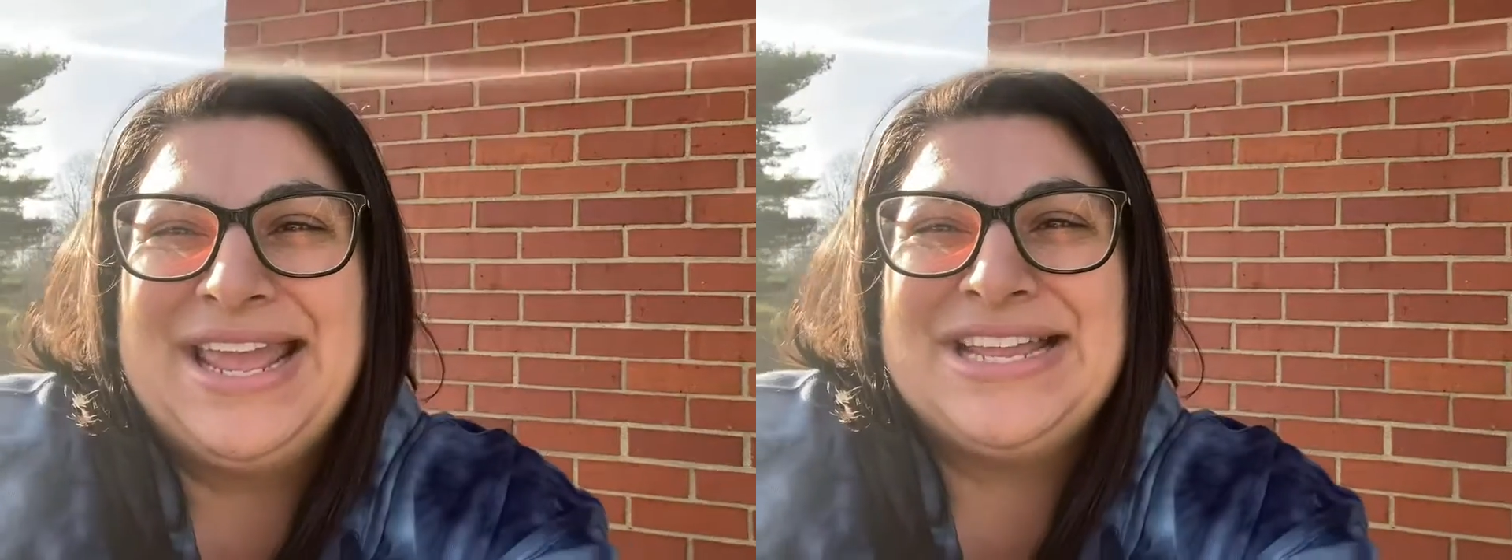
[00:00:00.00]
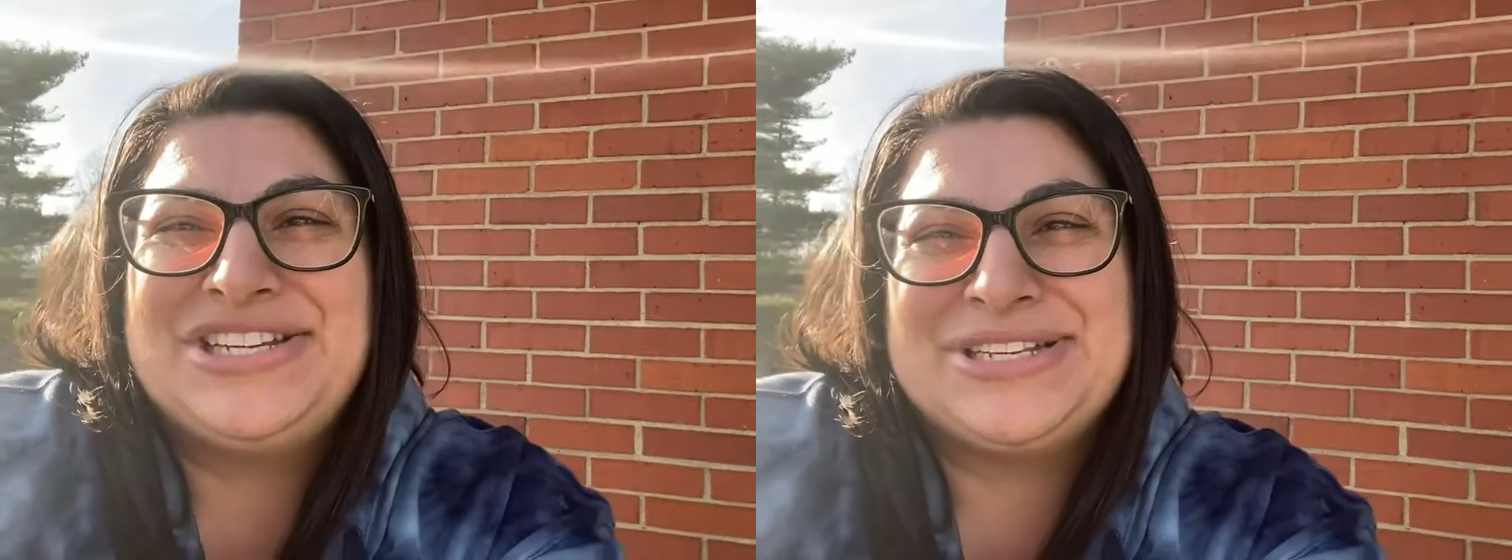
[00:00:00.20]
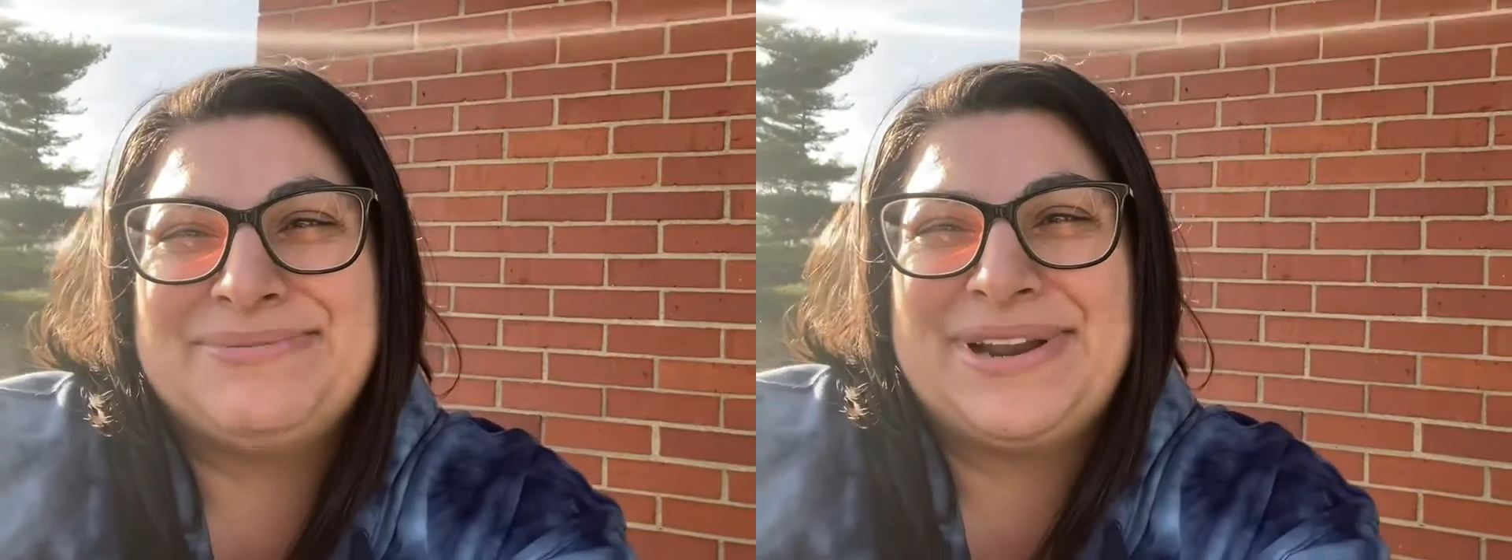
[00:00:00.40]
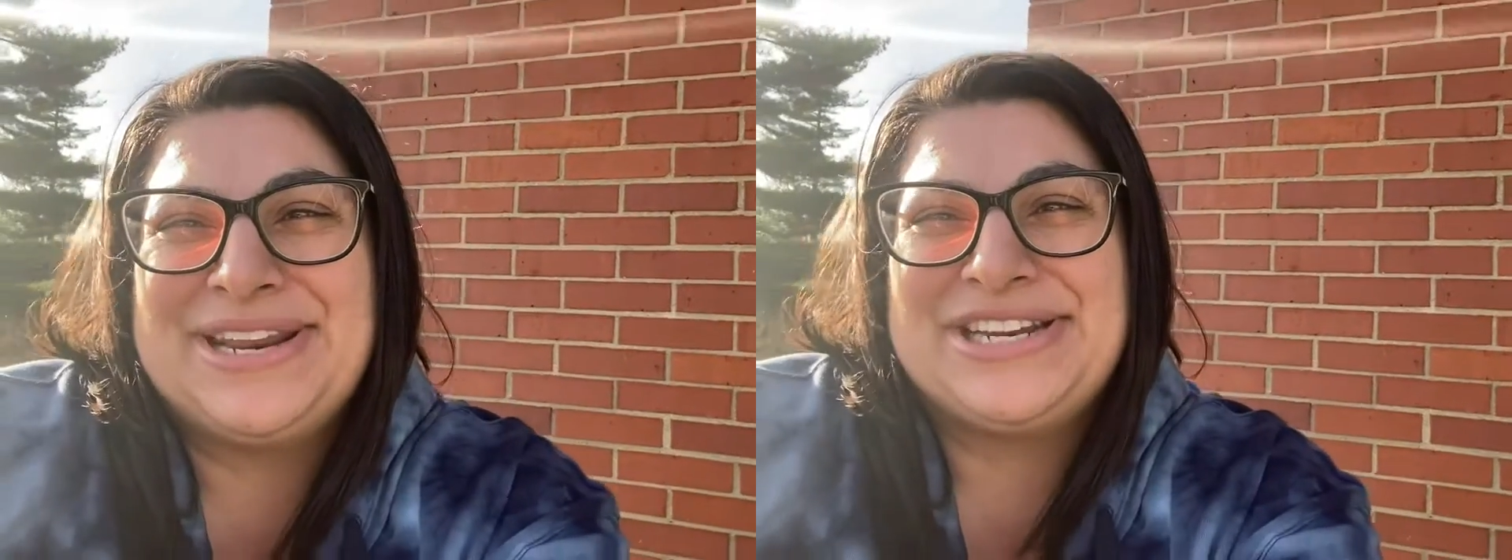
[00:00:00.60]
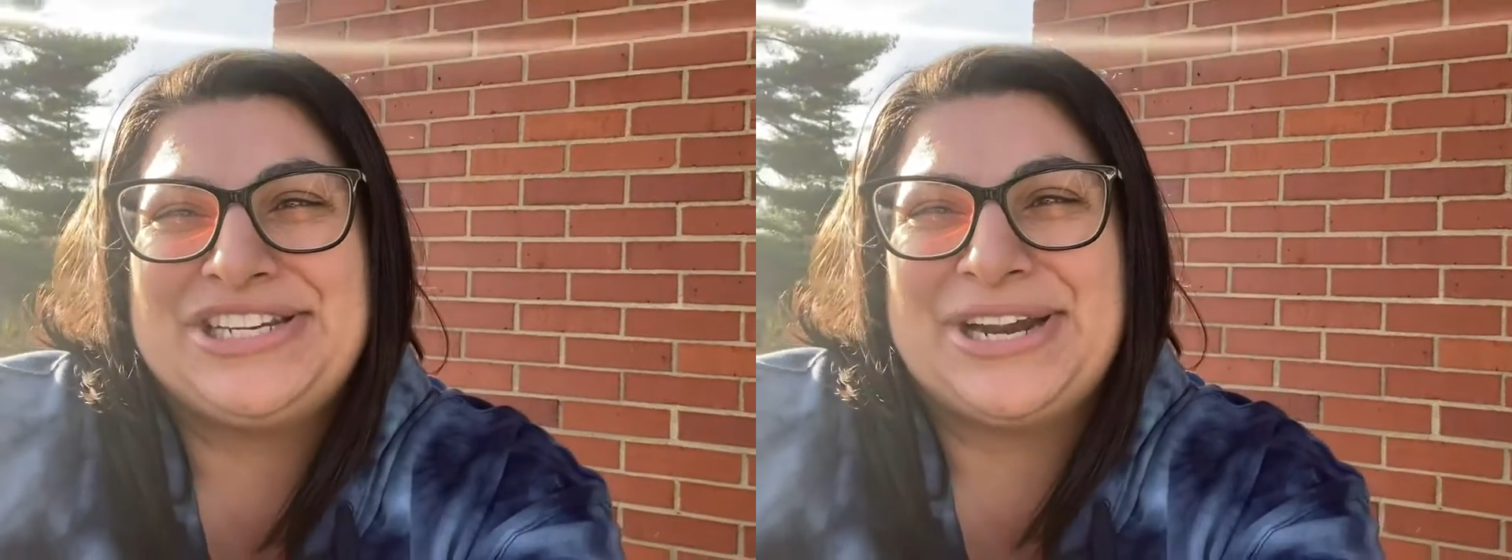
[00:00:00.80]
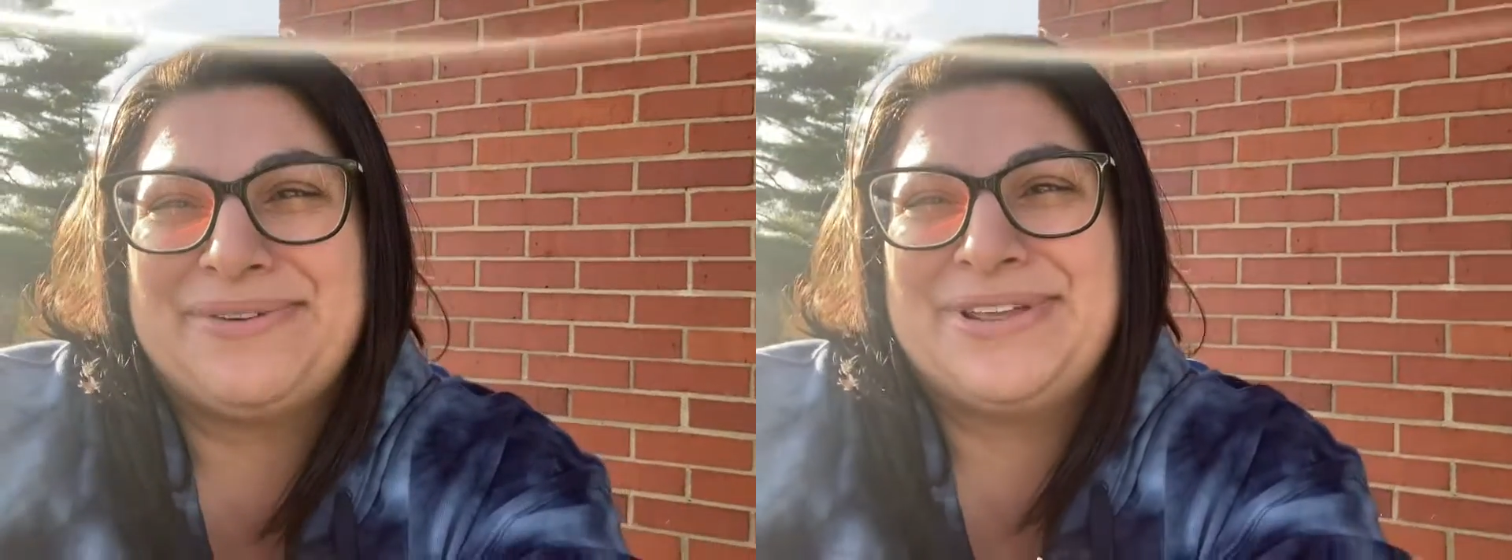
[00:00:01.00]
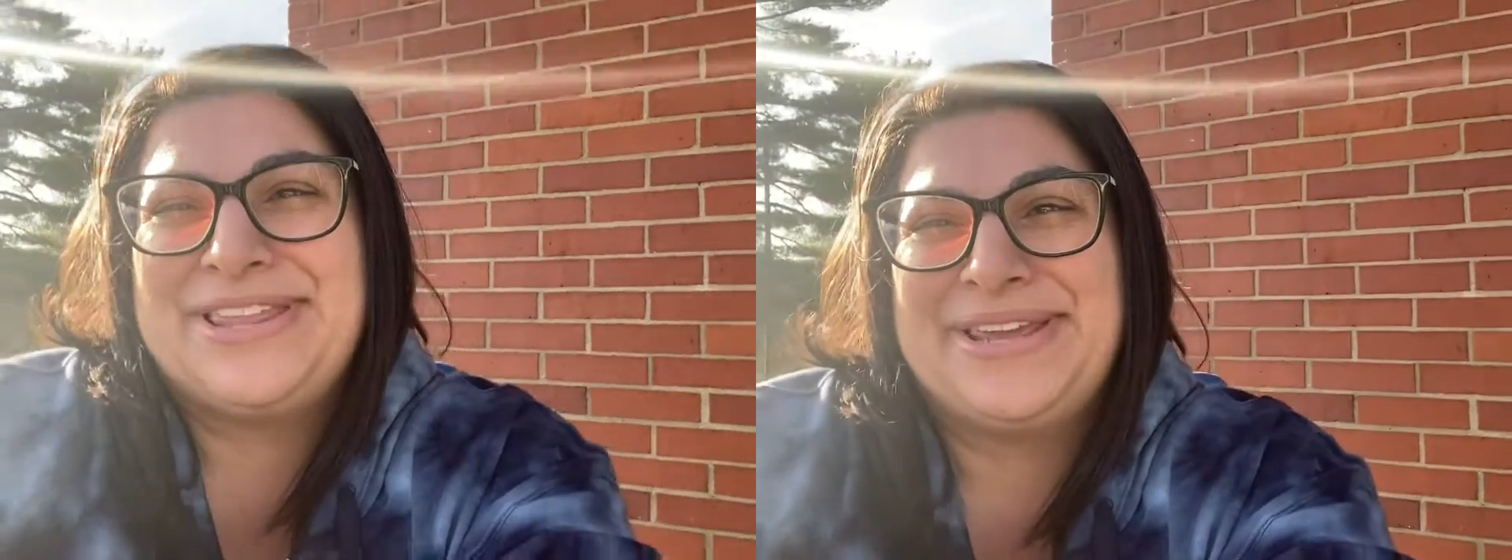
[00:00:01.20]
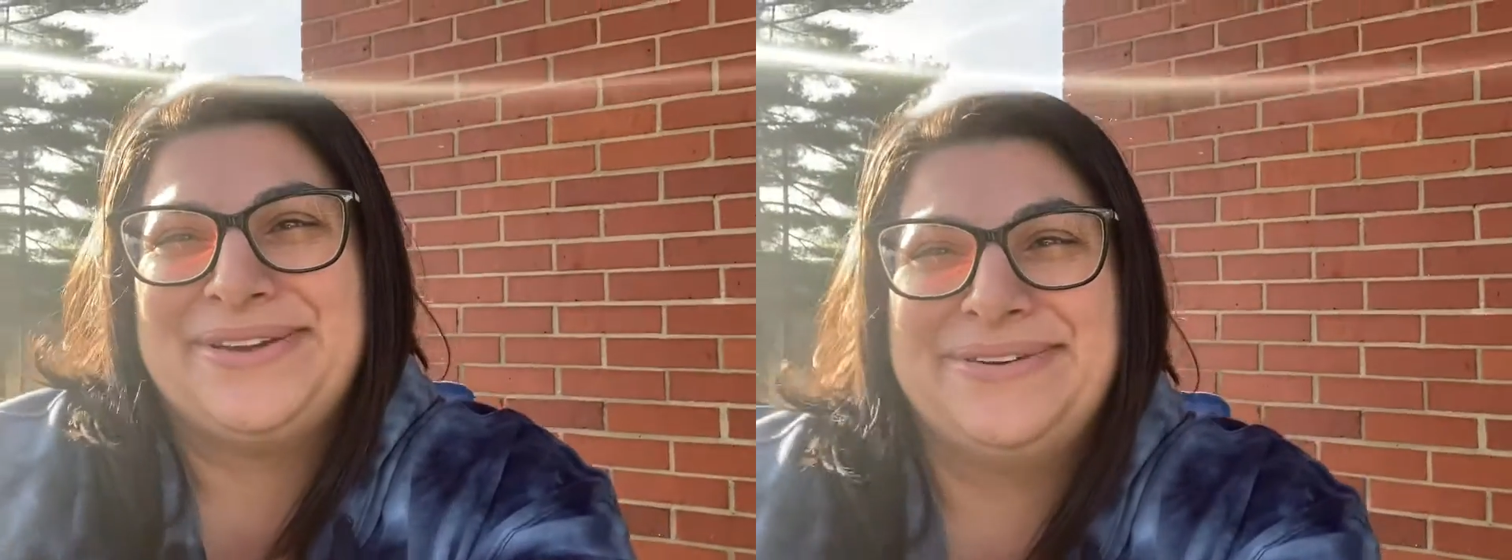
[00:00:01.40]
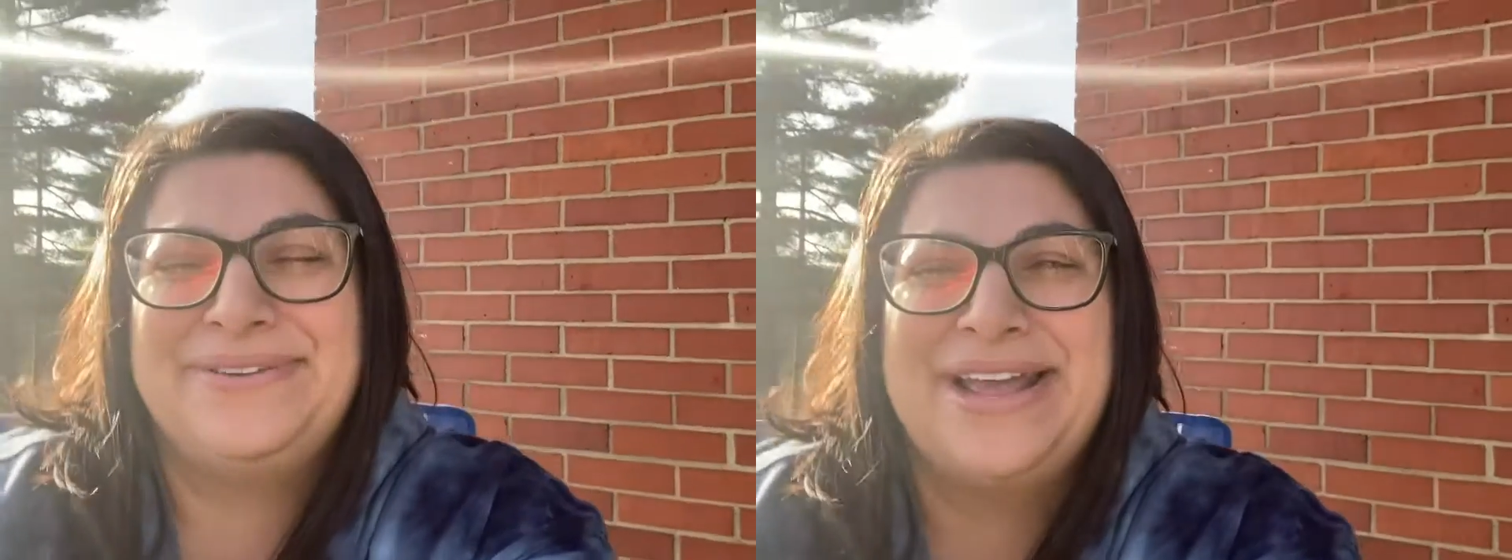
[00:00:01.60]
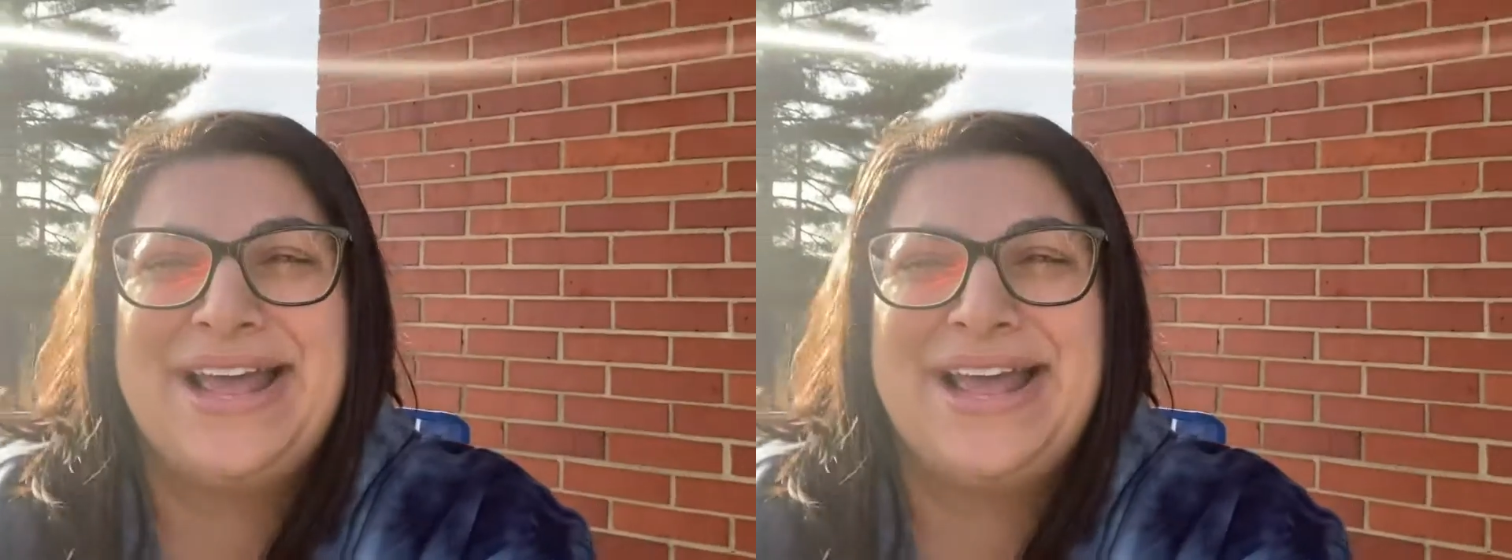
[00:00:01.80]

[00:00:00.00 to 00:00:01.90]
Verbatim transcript: Just wanted to share with you.